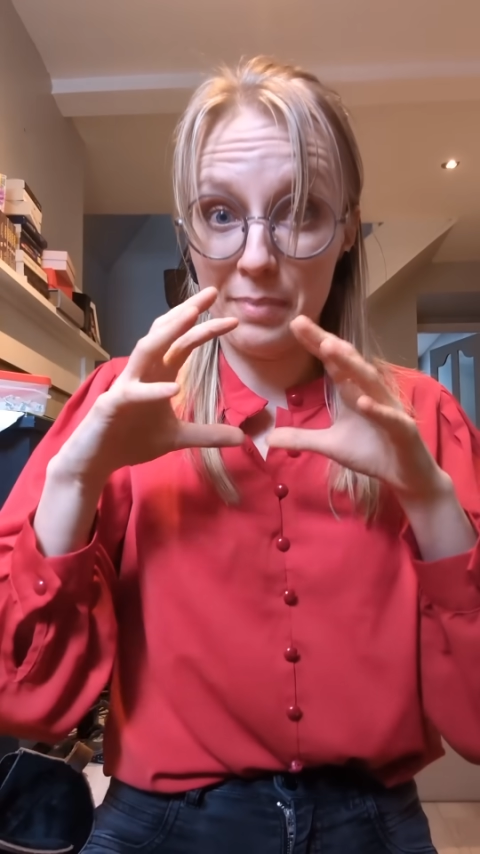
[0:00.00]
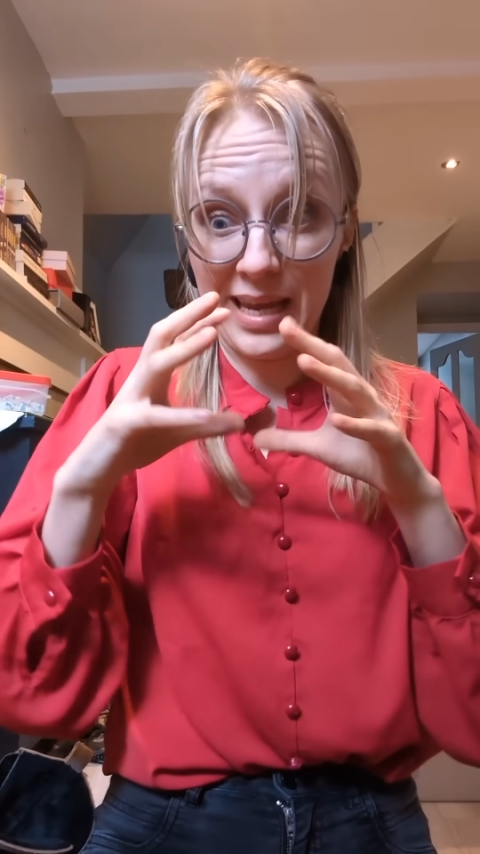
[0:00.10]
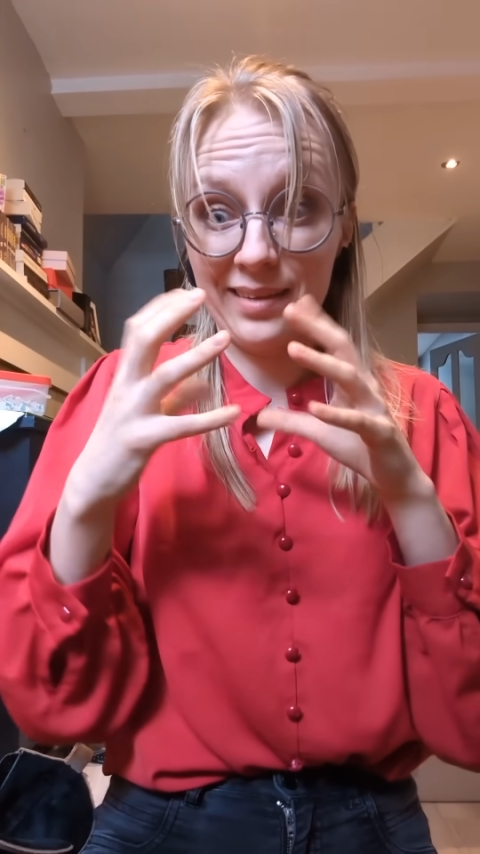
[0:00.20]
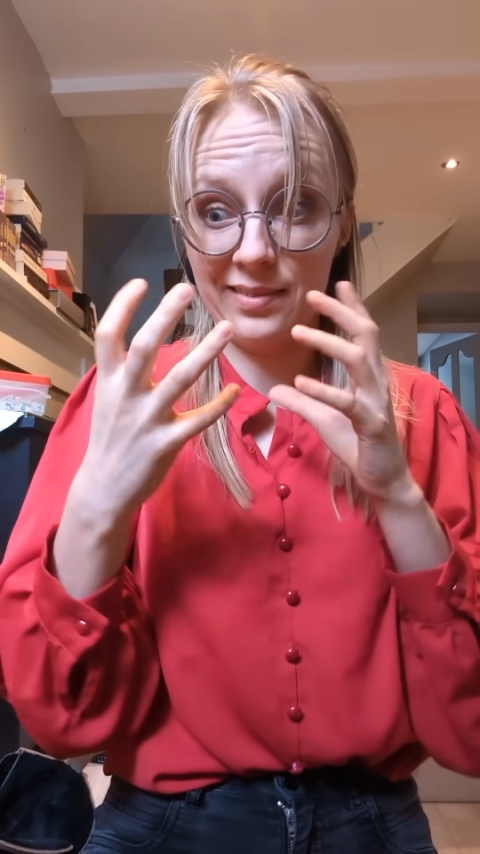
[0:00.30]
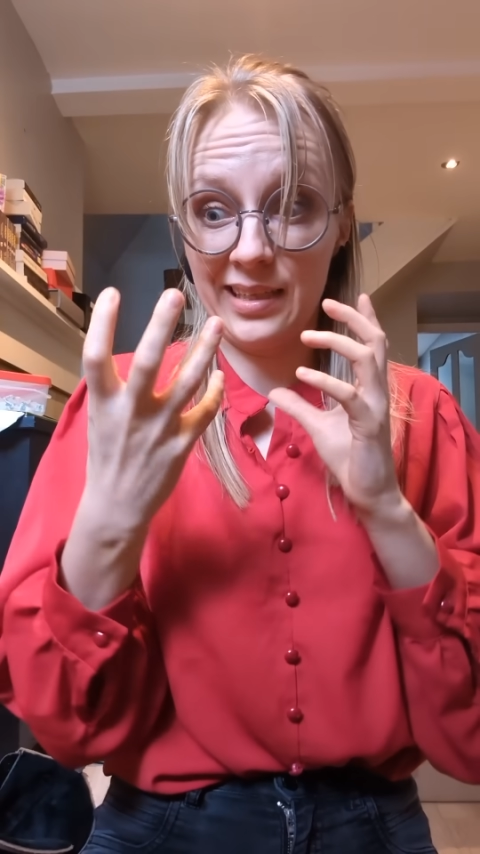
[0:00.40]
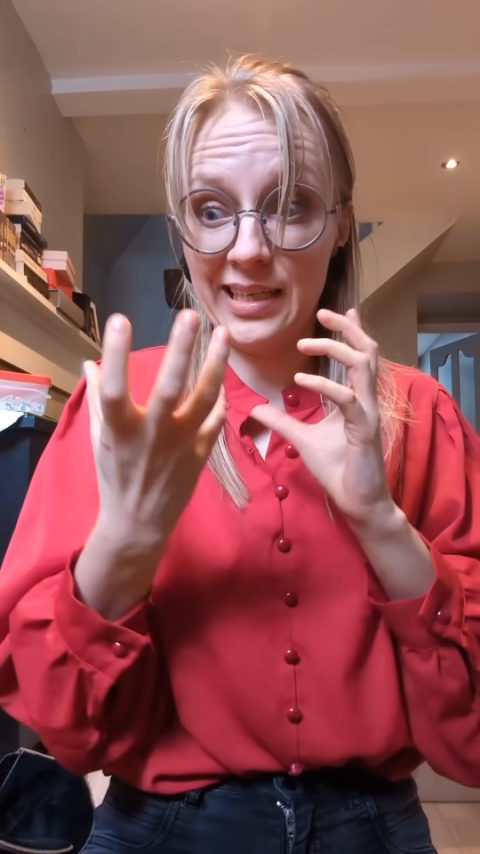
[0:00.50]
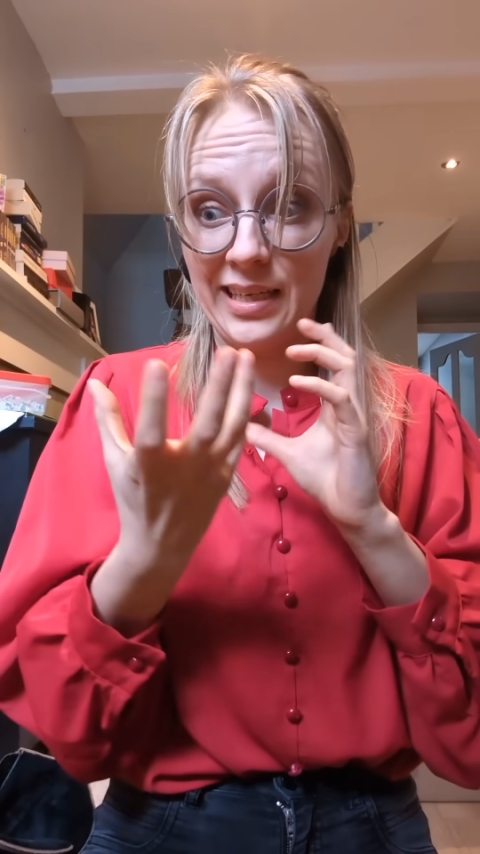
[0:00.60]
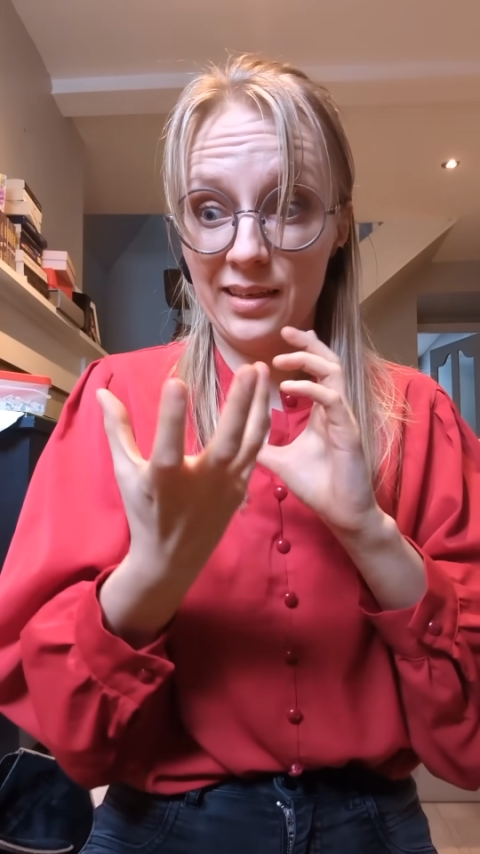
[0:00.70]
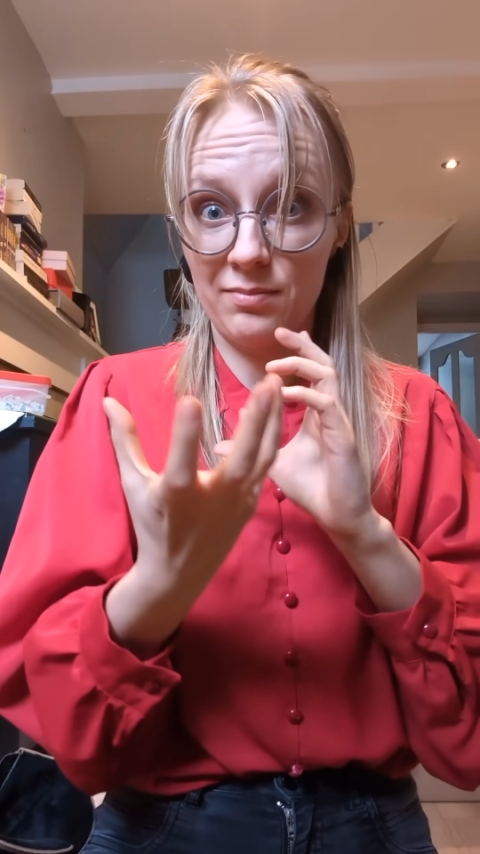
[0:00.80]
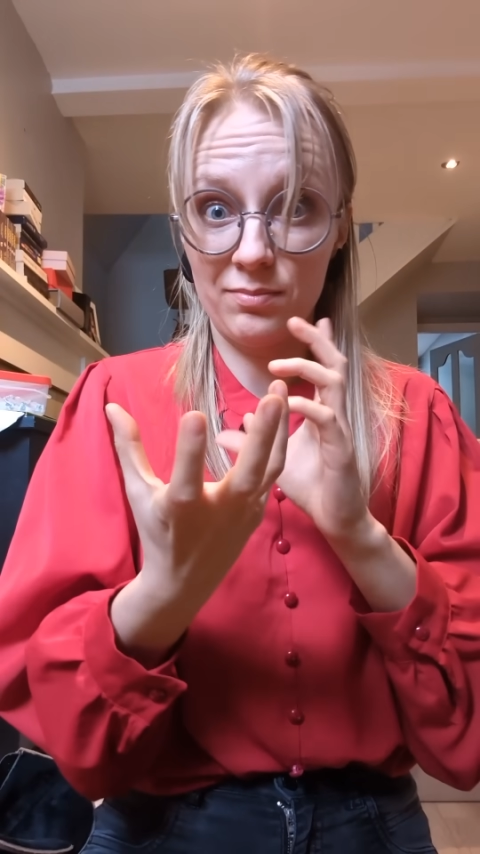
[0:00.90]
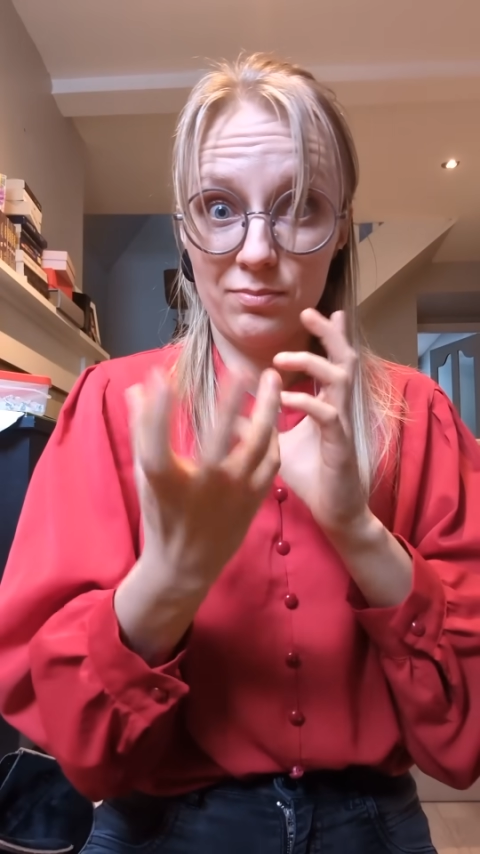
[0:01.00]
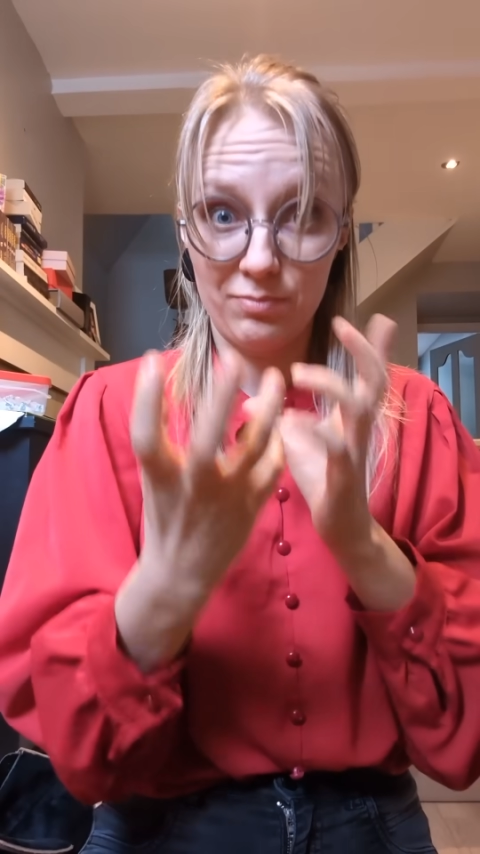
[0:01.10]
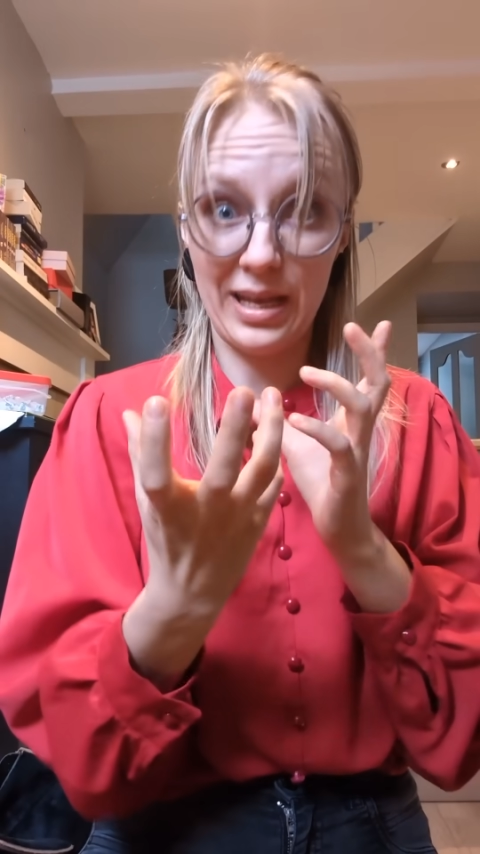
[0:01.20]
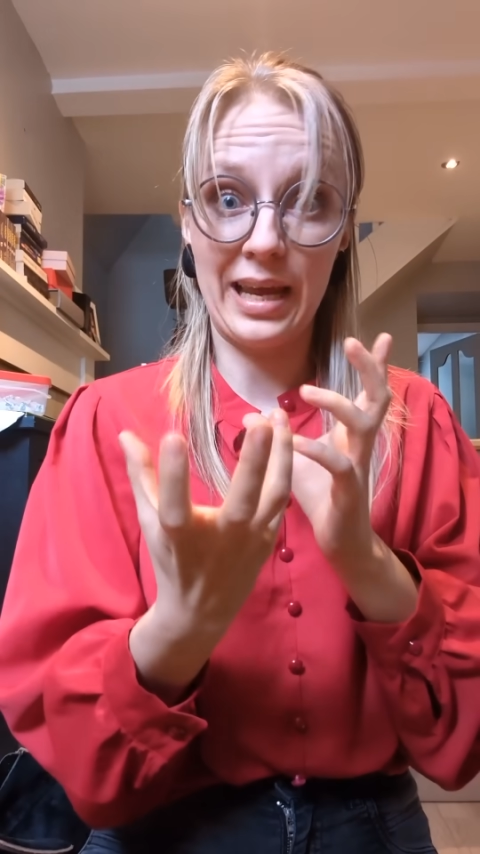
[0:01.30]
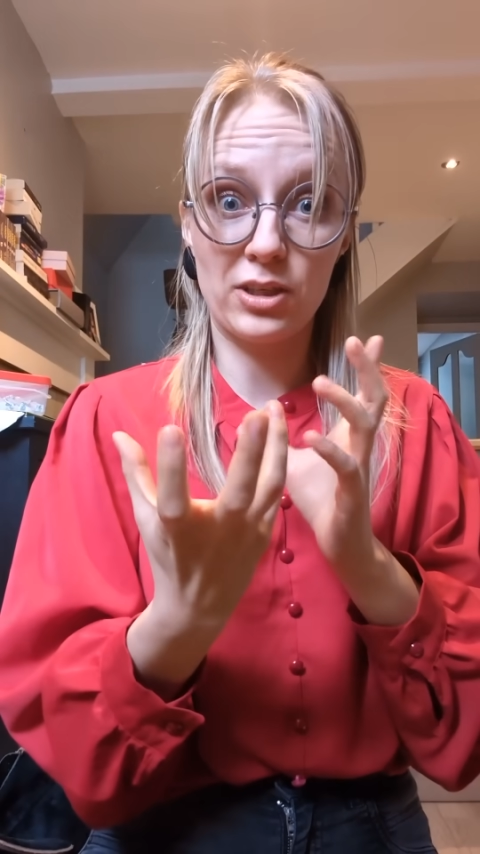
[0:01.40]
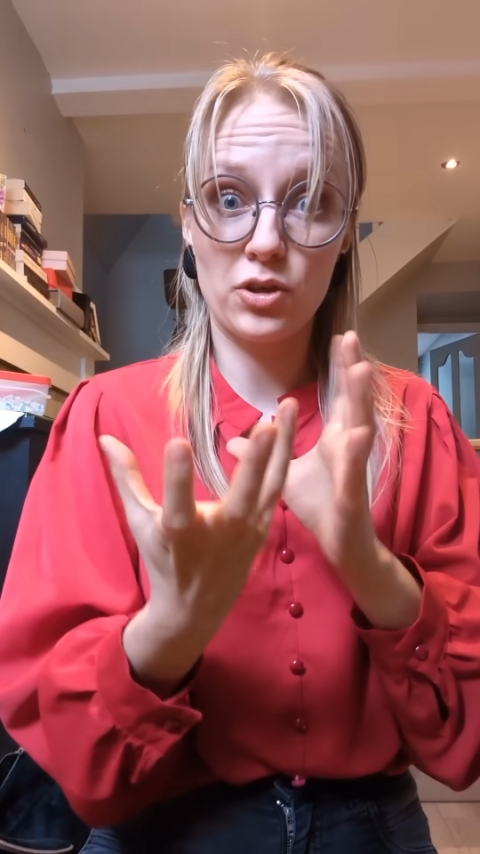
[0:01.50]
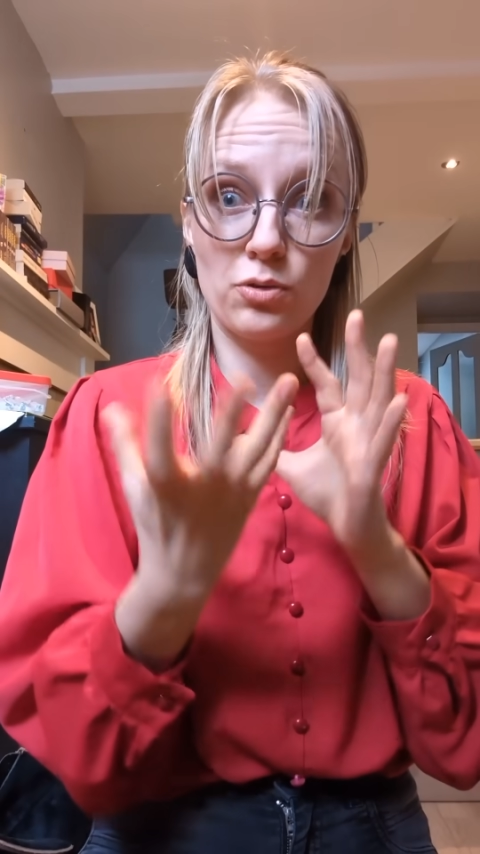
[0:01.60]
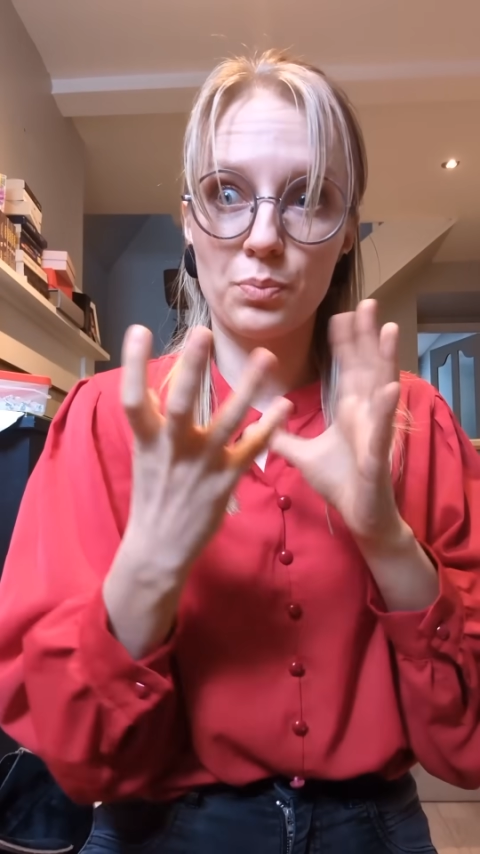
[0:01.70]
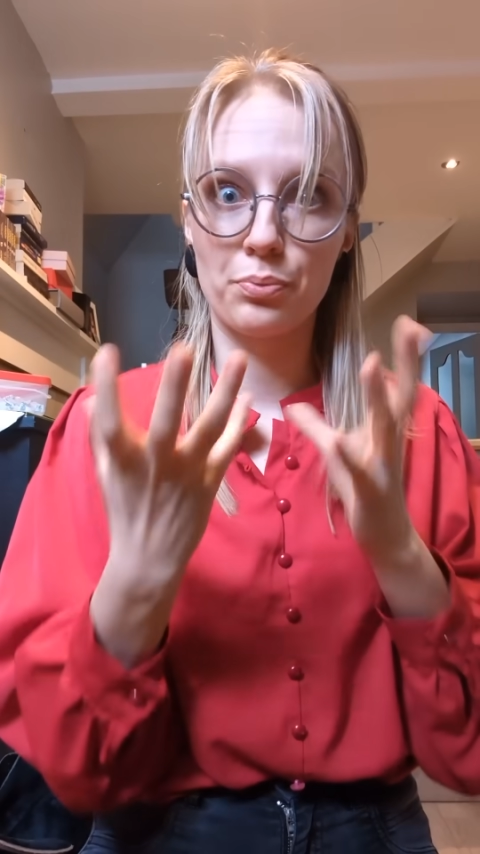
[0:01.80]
make the electrode